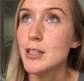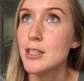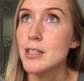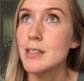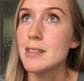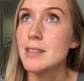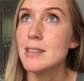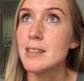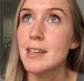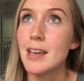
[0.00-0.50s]

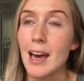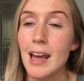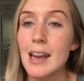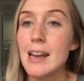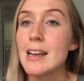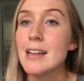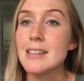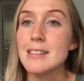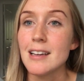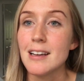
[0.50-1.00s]
just
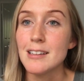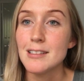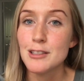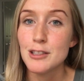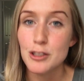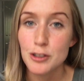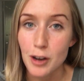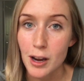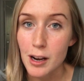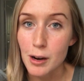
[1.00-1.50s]
getting it done
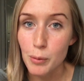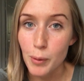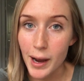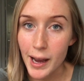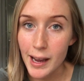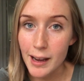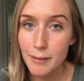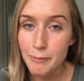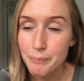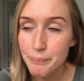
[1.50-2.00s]
straight
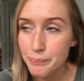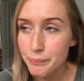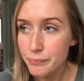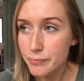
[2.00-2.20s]
away.